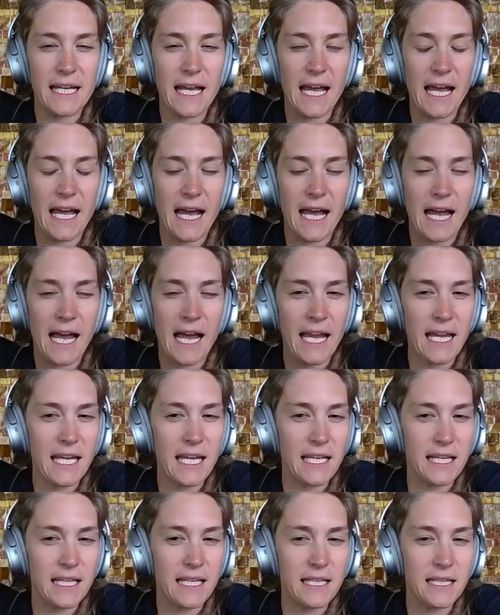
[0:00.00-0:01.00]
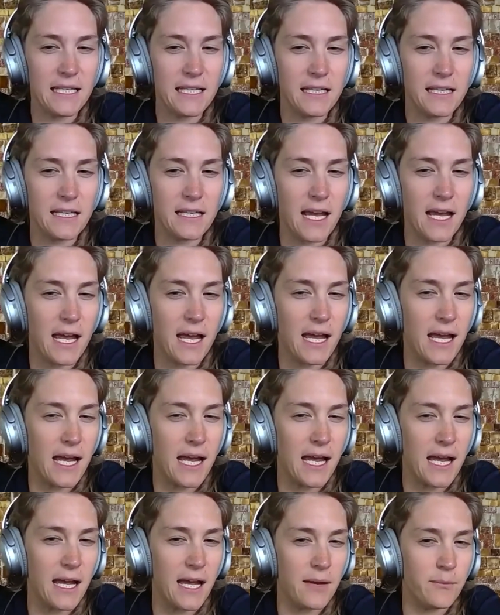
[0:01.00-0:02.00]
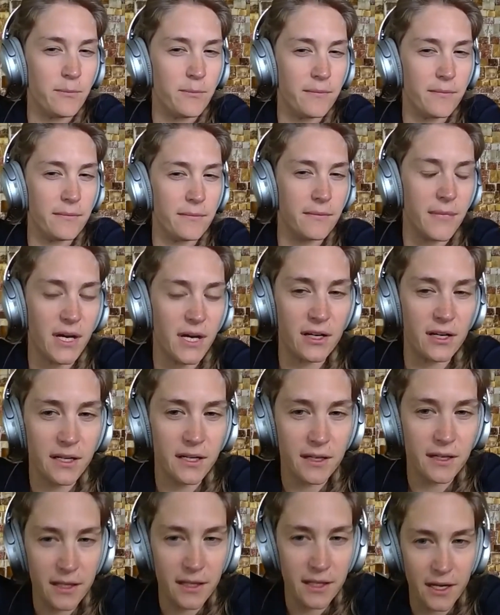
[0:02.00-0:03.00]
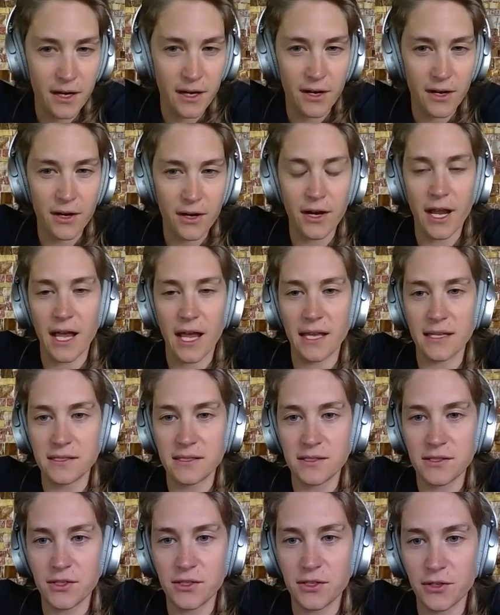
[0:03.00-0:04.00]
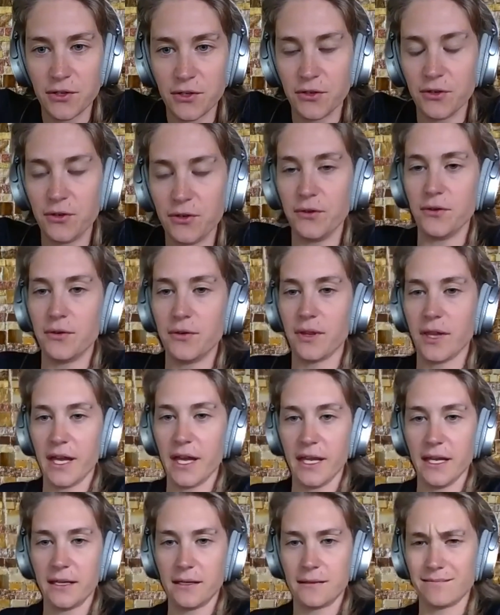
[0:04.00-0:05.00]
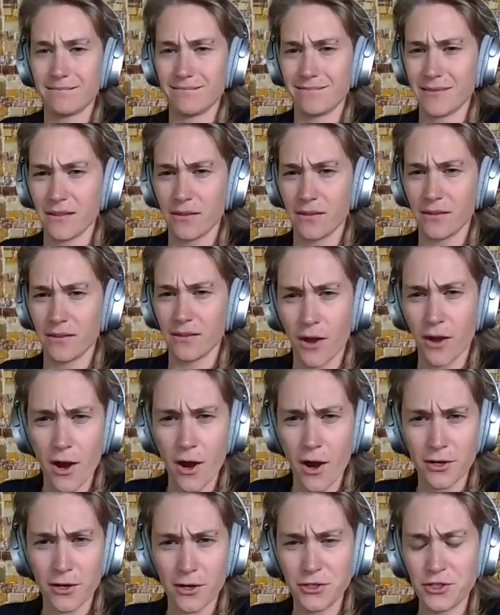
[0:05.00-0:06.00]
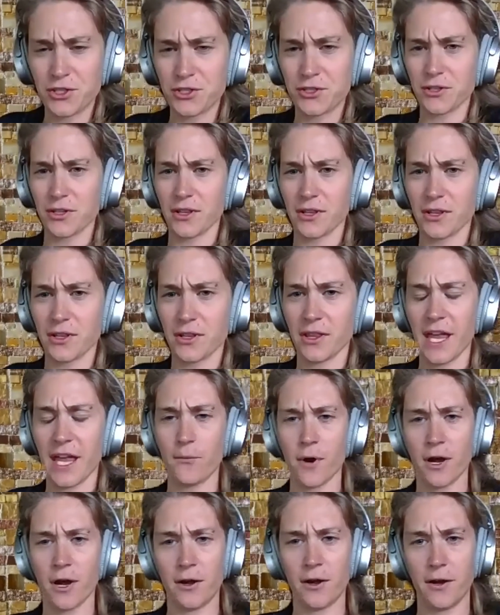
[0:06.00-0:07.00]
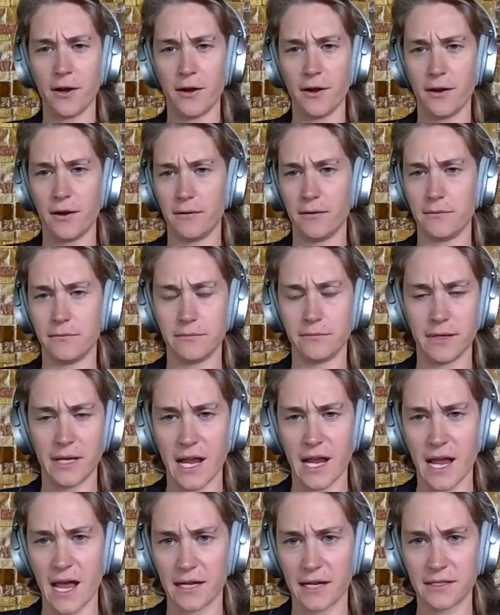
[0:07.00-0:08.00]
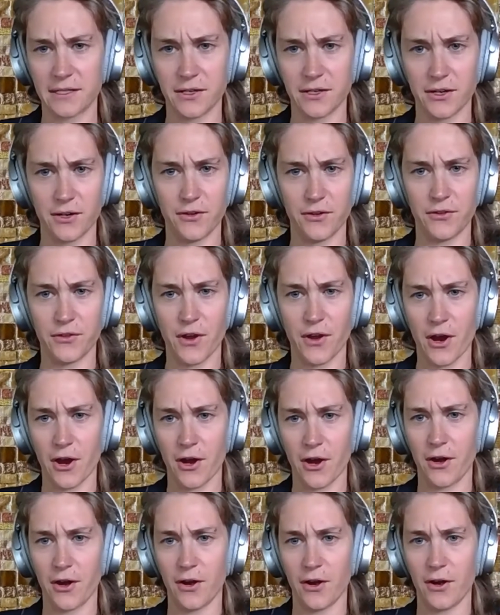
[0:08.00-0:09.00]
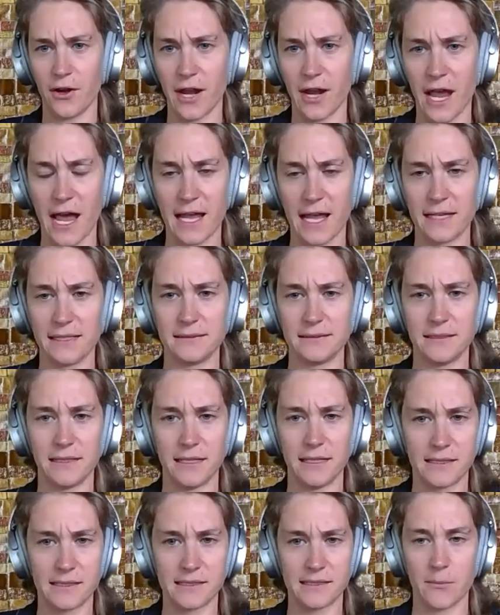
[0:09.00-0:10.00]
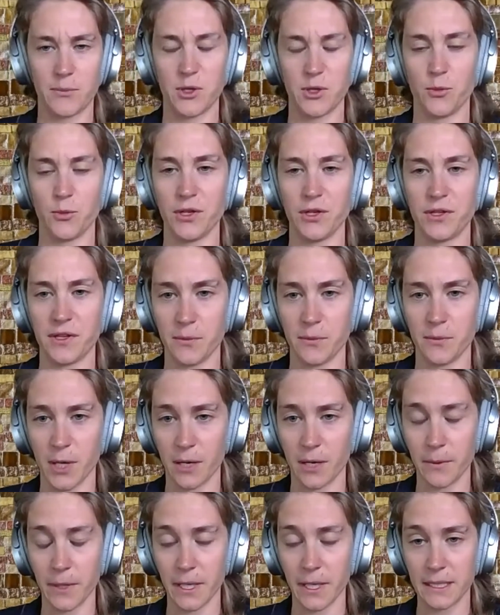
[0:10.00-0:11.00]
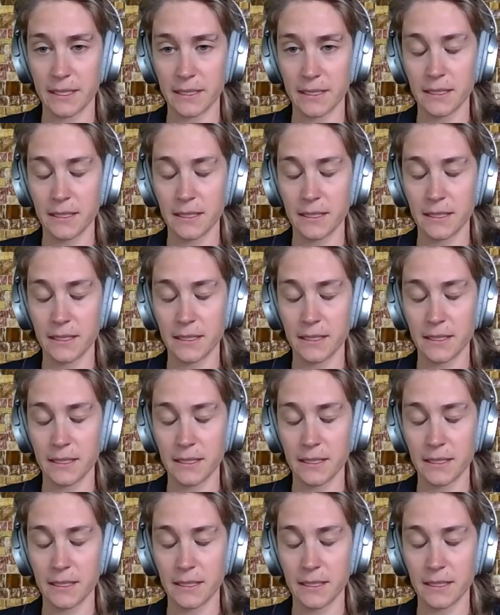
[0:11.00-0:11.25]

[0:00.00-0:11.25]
I am unclear as to like large light water reactors are not acceptable to the public.